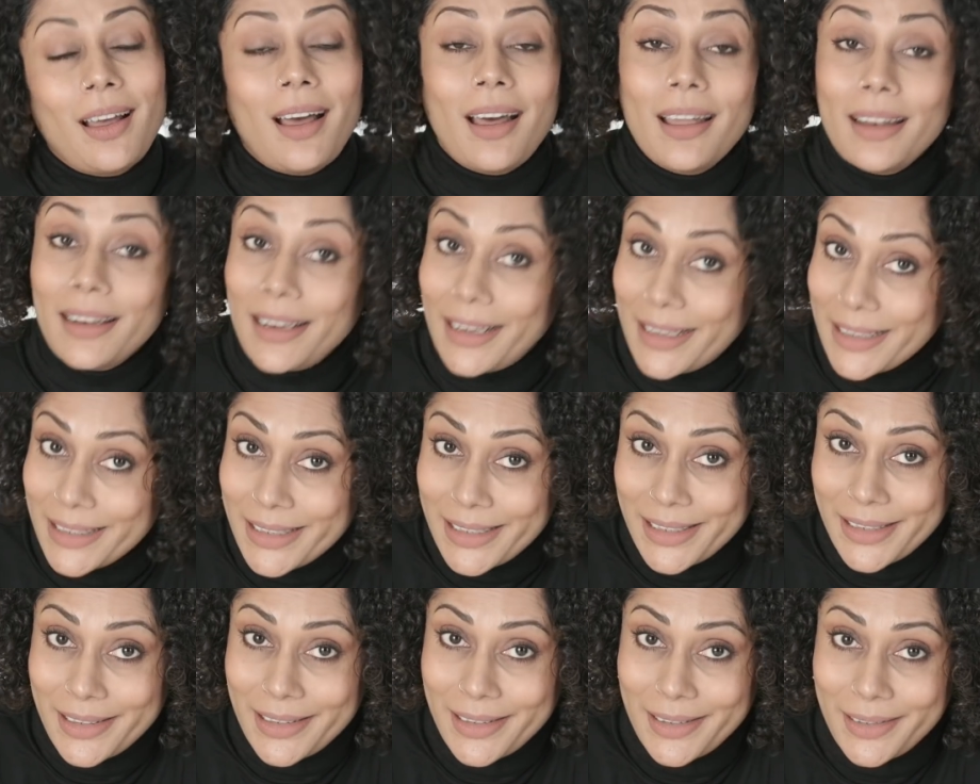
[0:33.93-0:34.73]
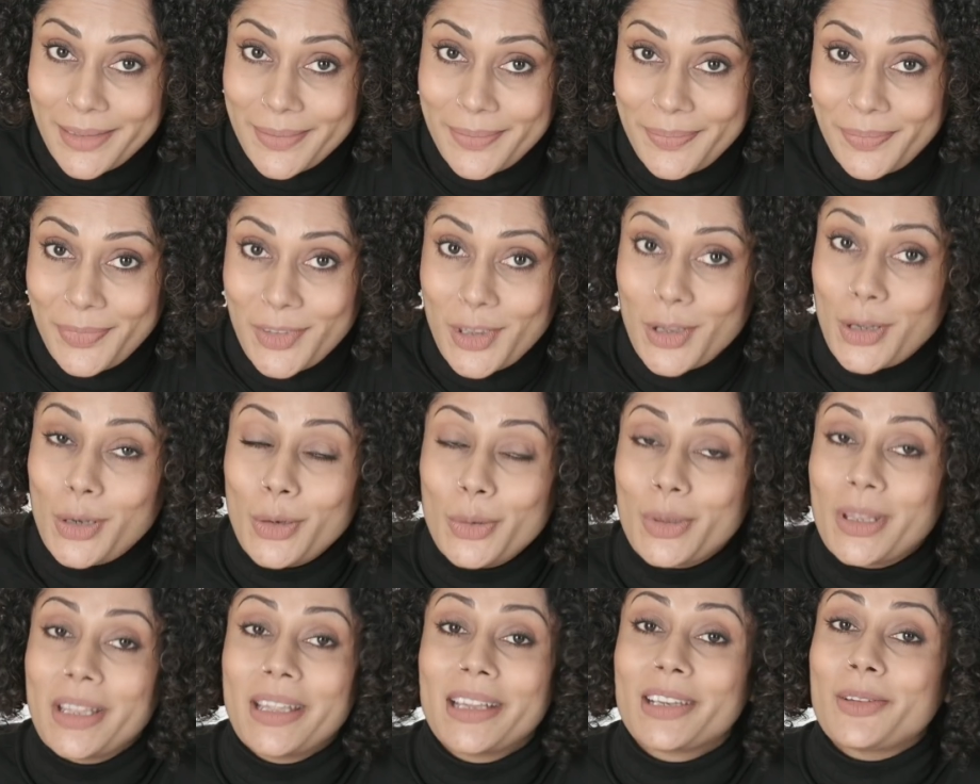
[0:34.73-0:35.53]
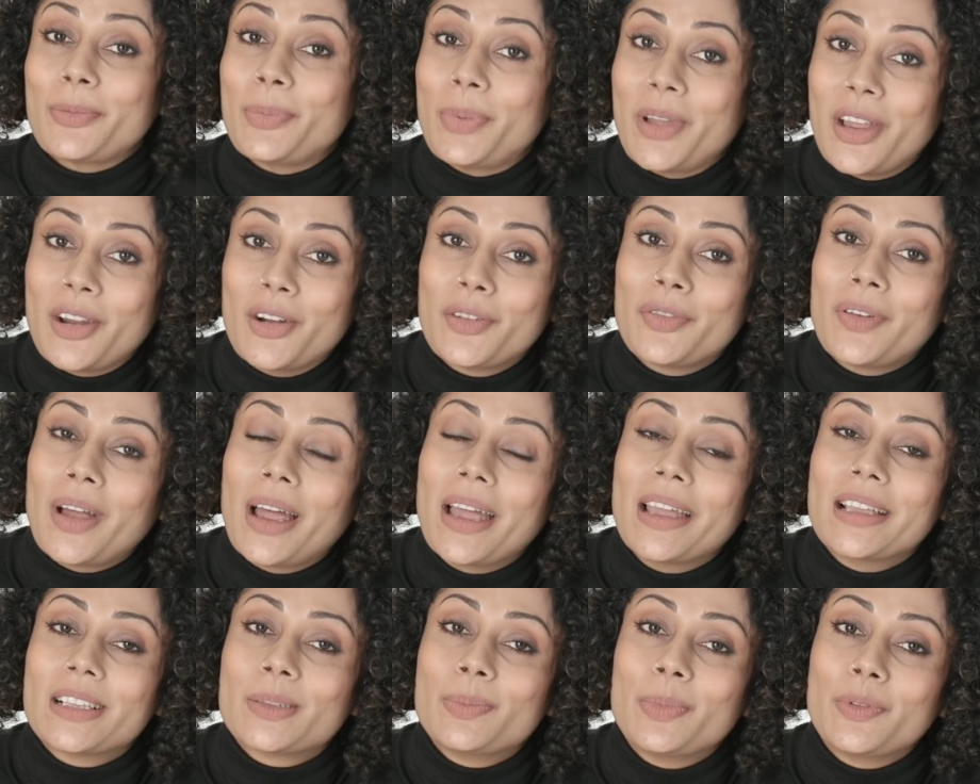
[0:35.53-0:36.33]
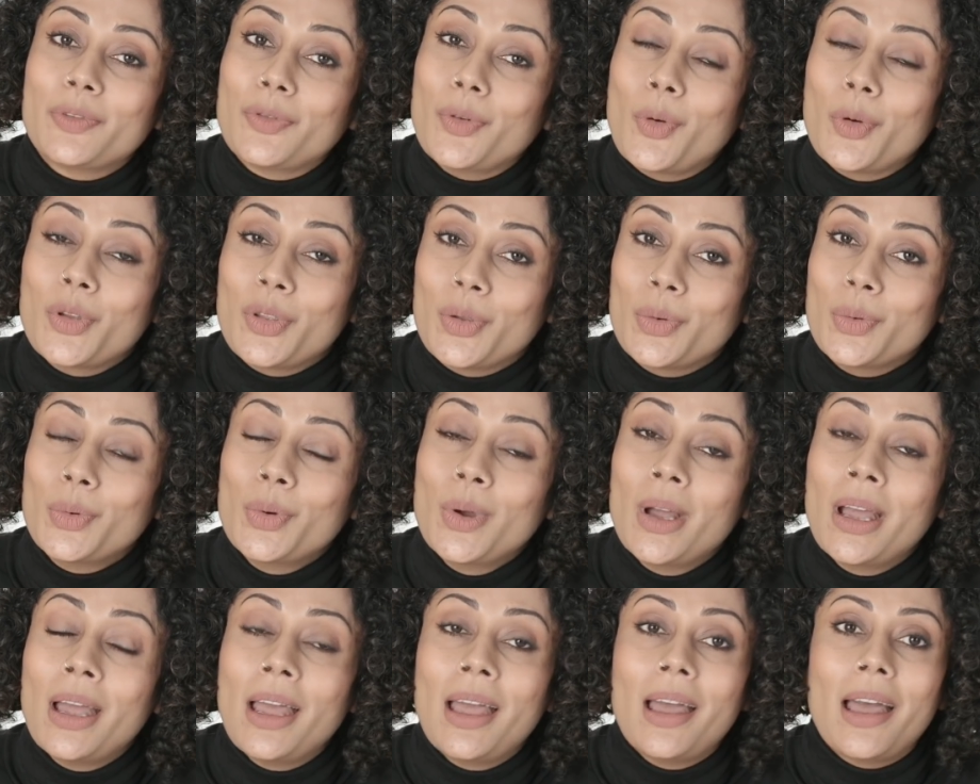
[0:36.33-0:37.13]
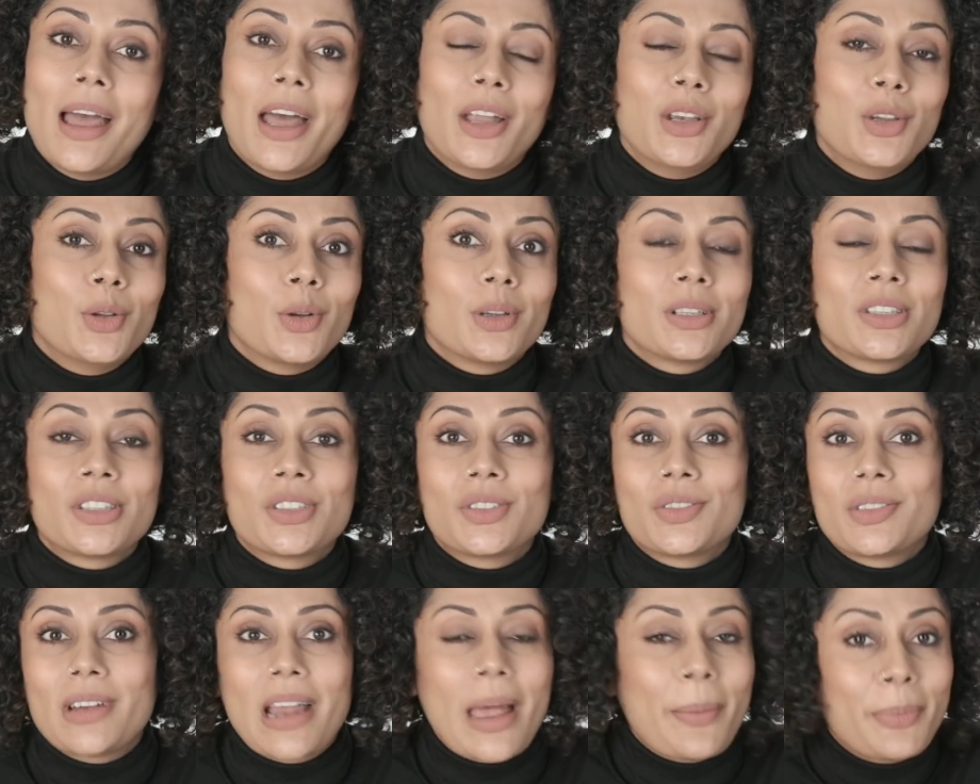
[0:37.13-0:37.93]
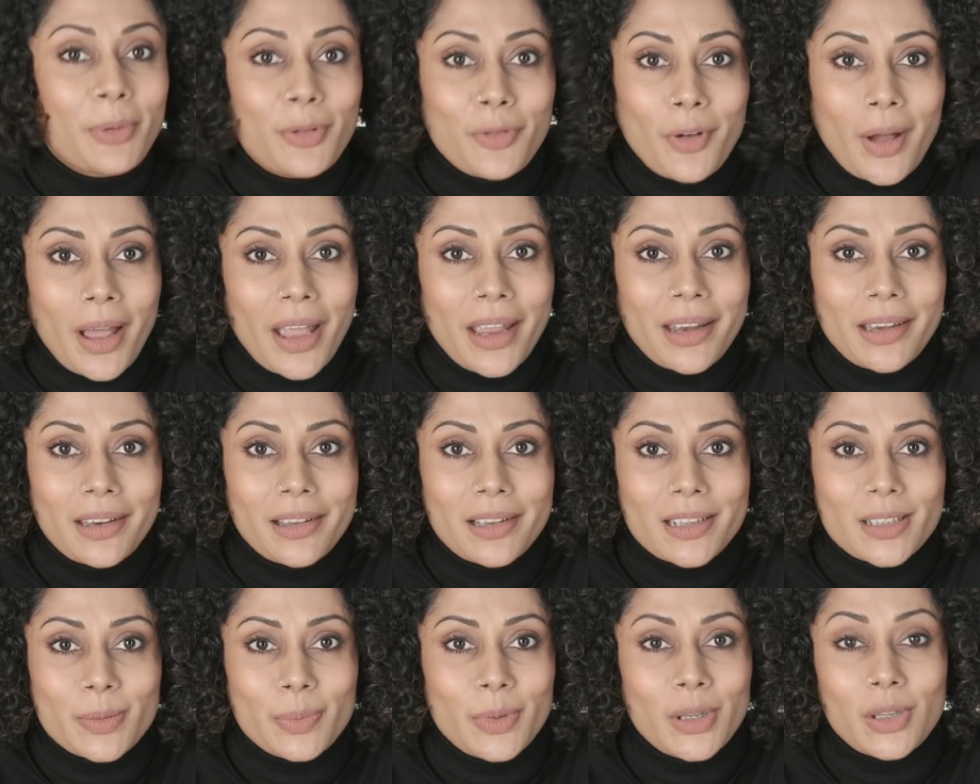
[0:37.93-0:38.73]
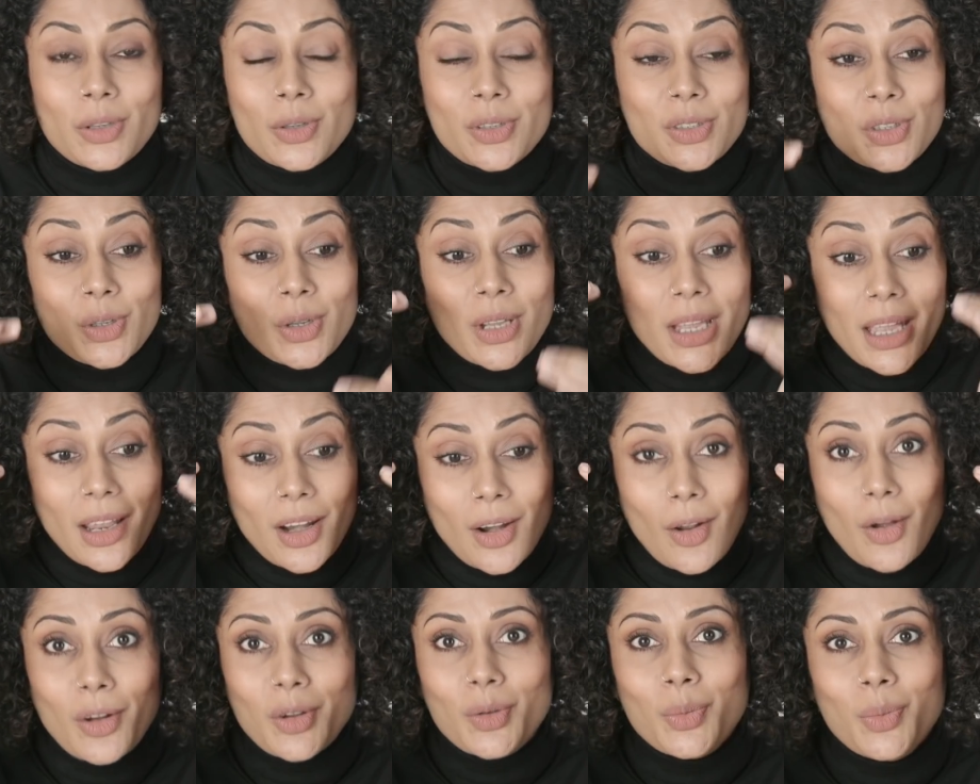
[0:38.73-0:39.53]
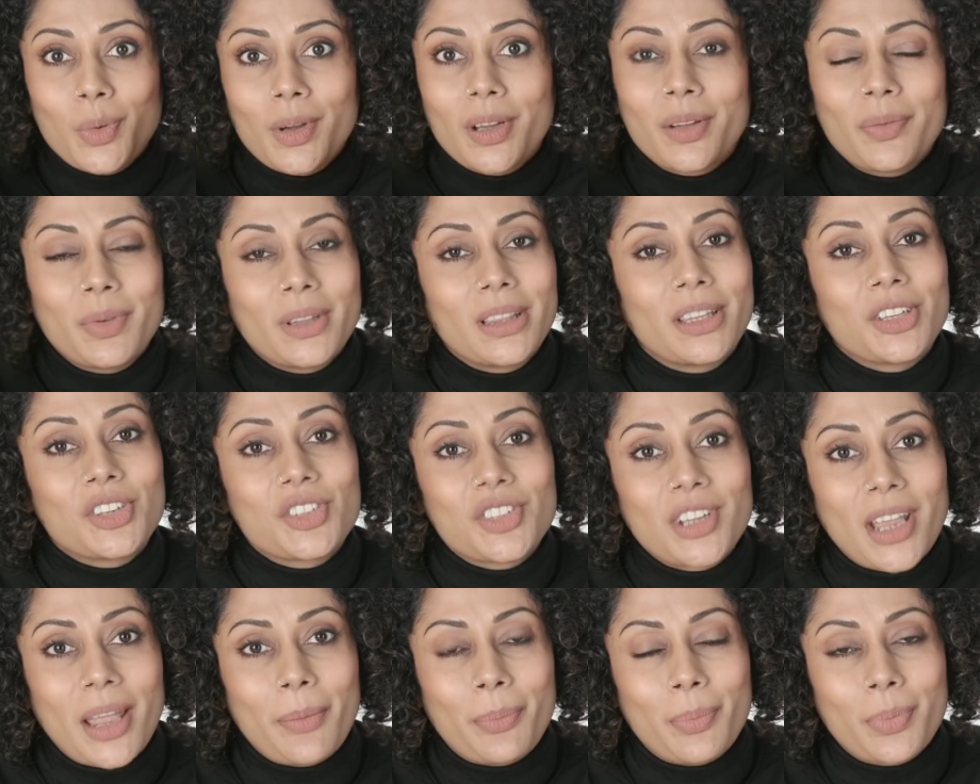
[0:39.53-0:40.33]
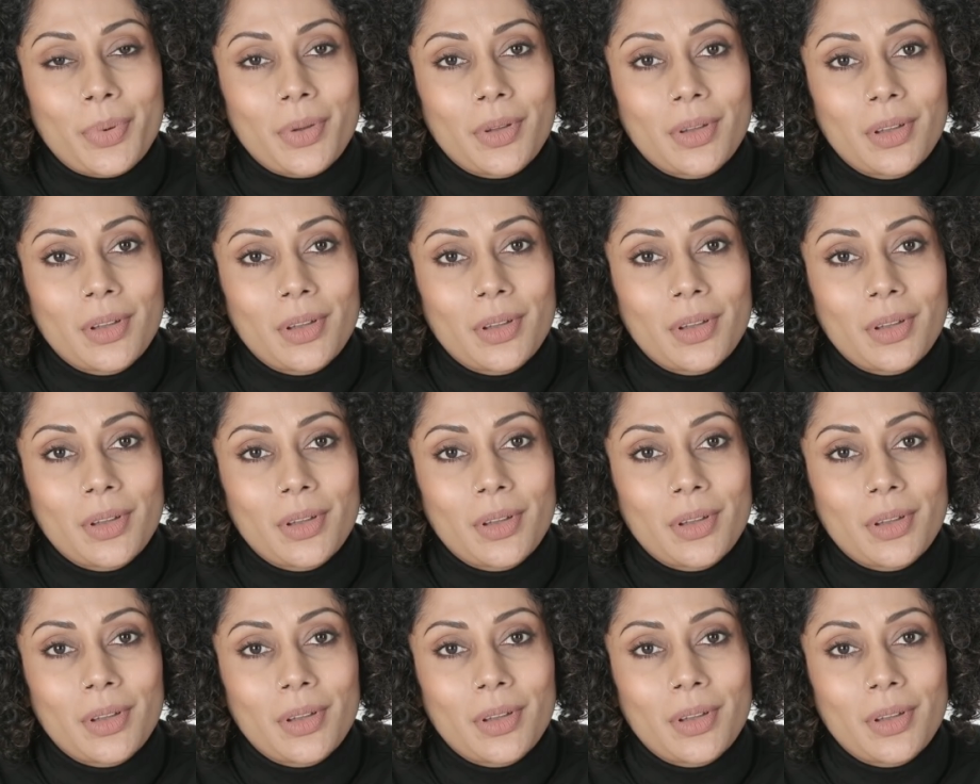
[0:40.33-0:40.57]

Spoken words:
Unless you're looking at a pair of eyes before you and you're strapped for ideas because you cannot work with the shape.